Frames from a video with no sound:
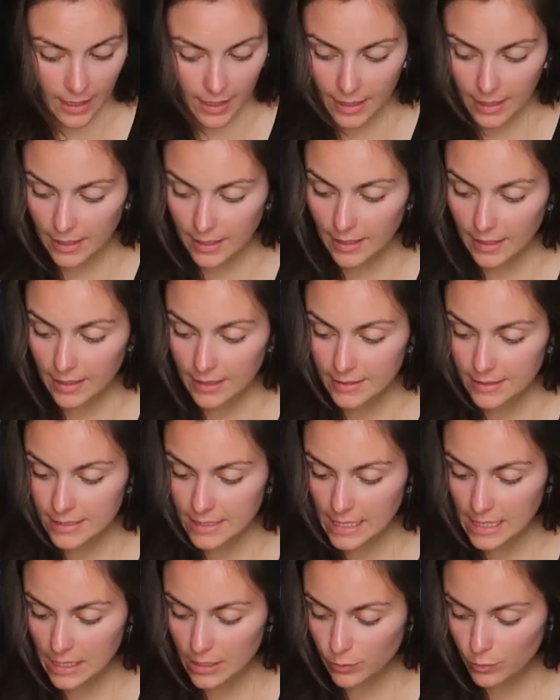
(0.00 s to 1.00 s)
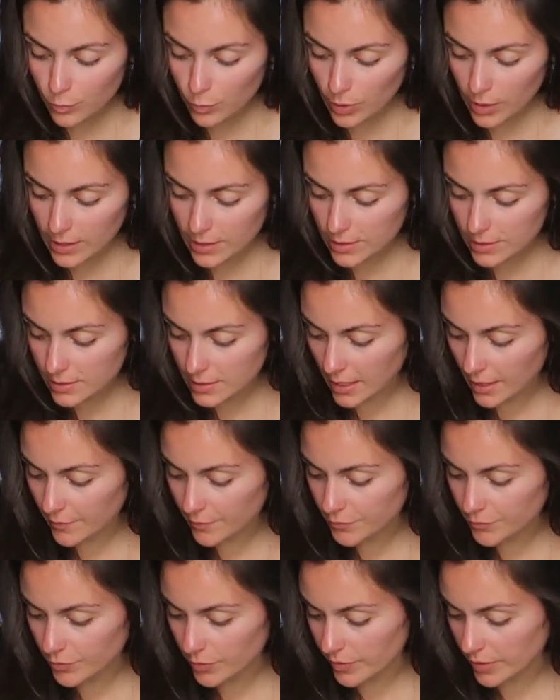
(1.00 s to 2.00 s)
And then what
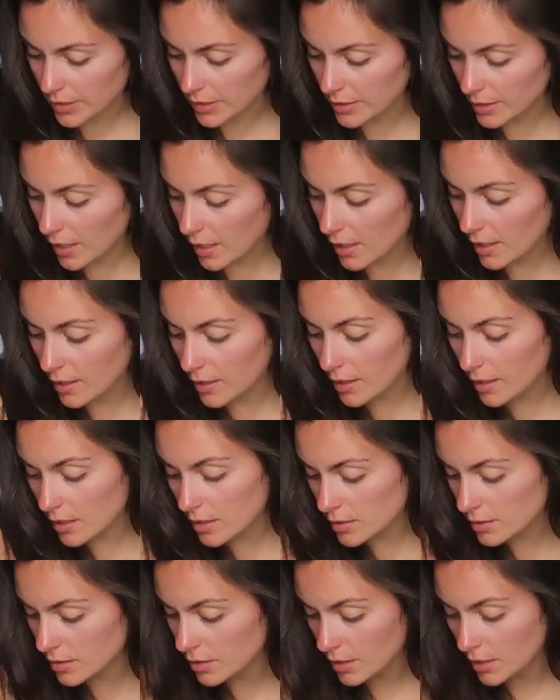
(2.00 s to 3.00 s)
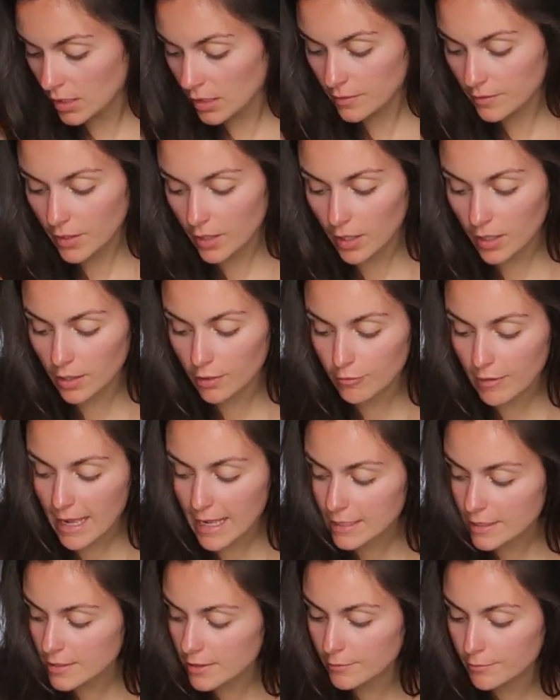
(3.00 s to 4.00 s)
have we got? Got a
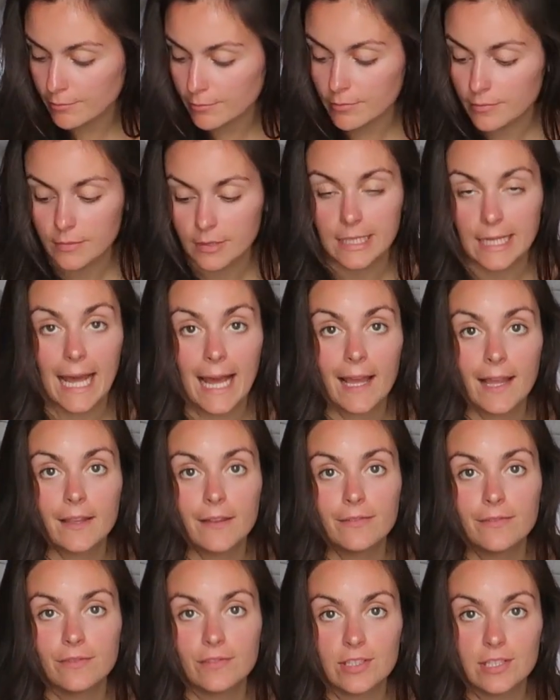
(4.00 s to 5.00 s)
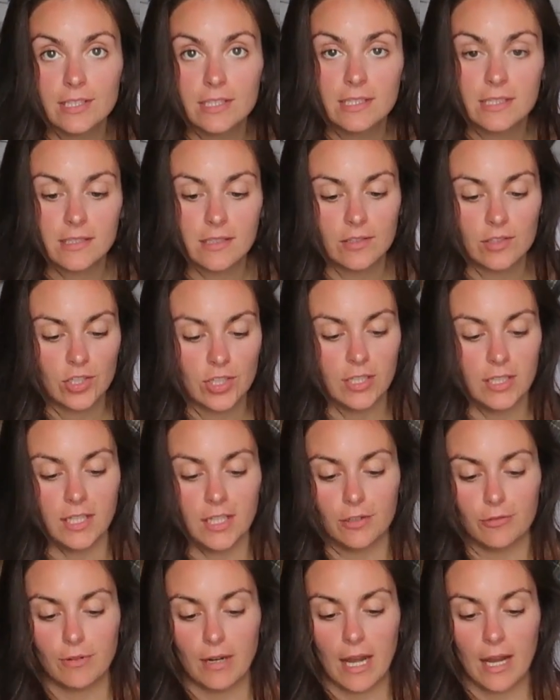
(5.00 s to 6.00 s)
random knife just
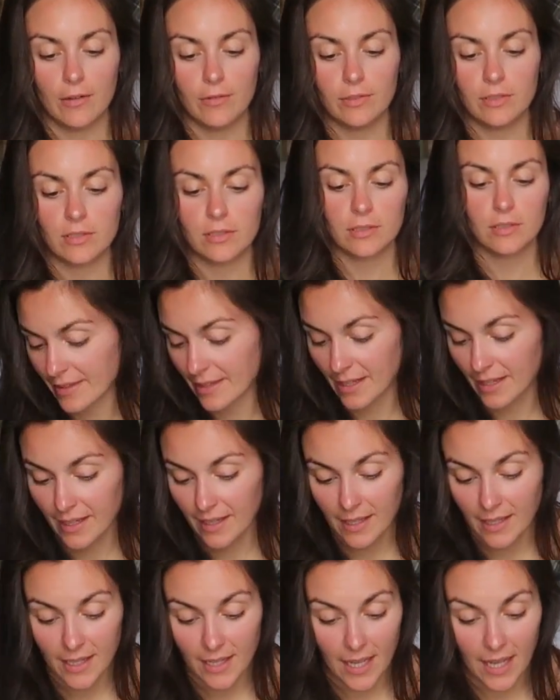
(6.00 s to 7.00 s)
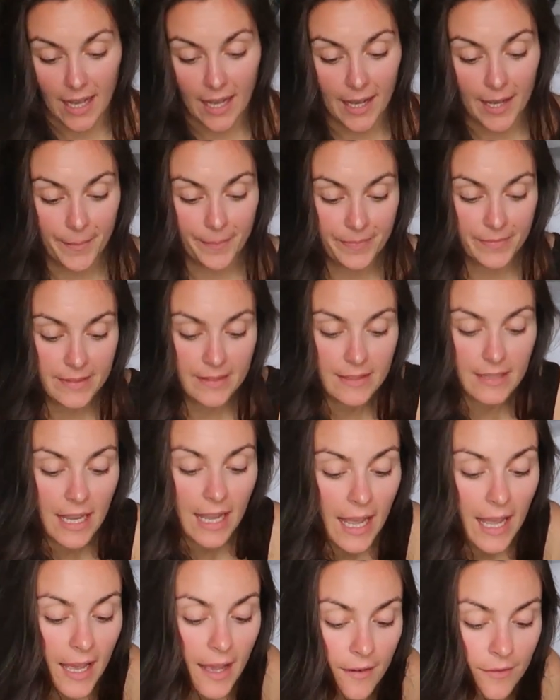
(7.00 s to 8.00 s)
chilling around. I
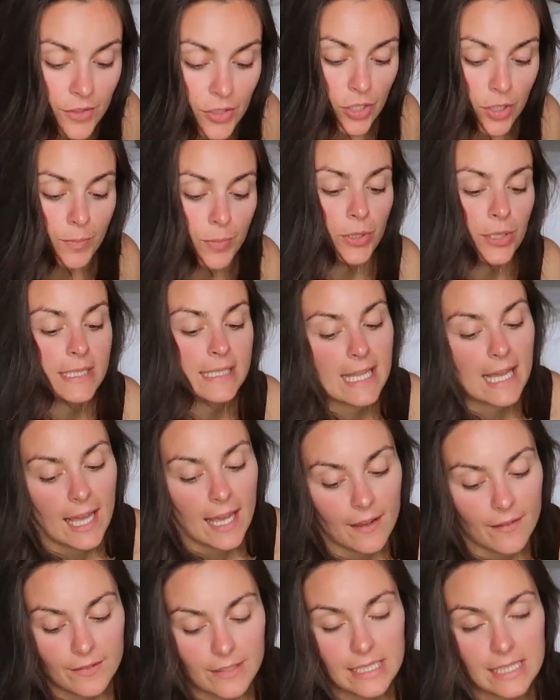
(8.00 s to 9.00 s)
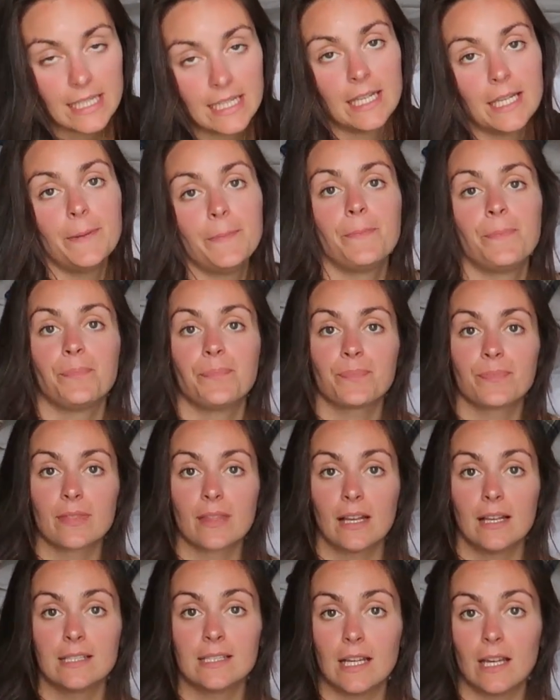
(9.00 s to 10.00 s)
have 2 books. I have the
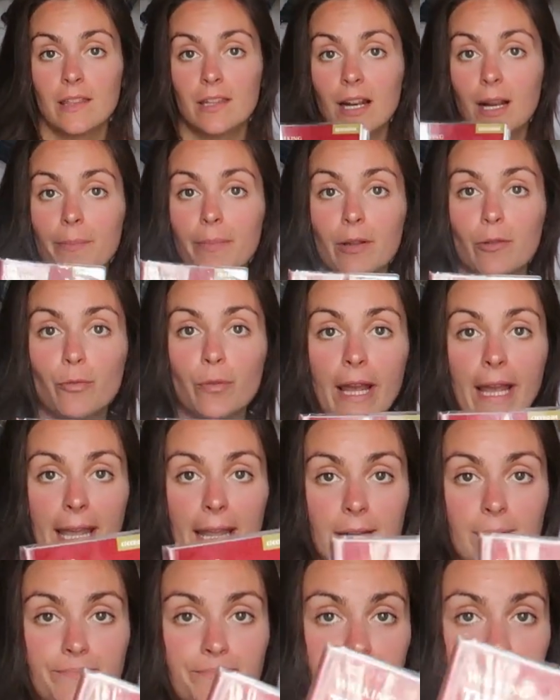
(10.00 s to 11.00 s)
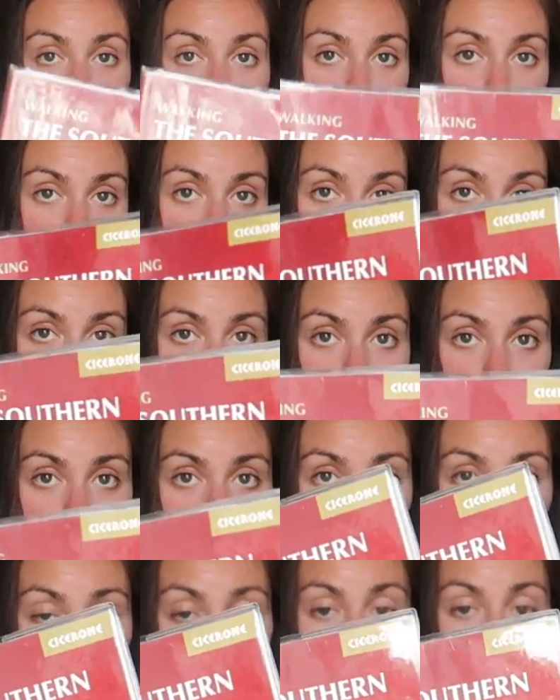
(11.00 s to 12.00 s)
Southern Upland Way
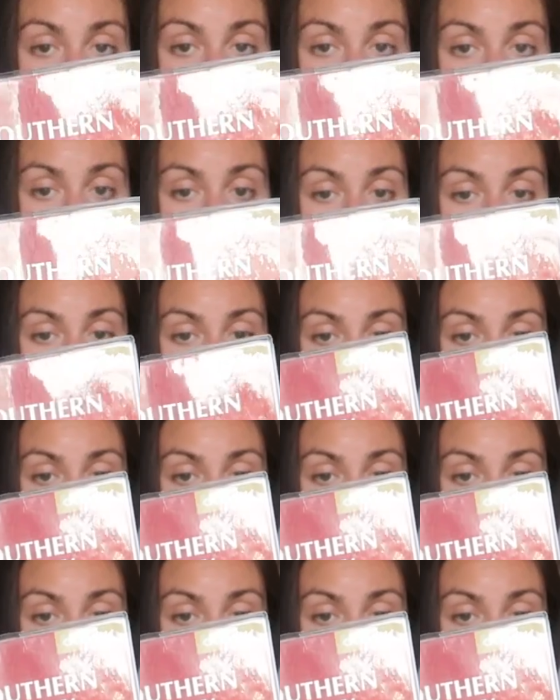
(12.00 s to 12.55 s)
guide,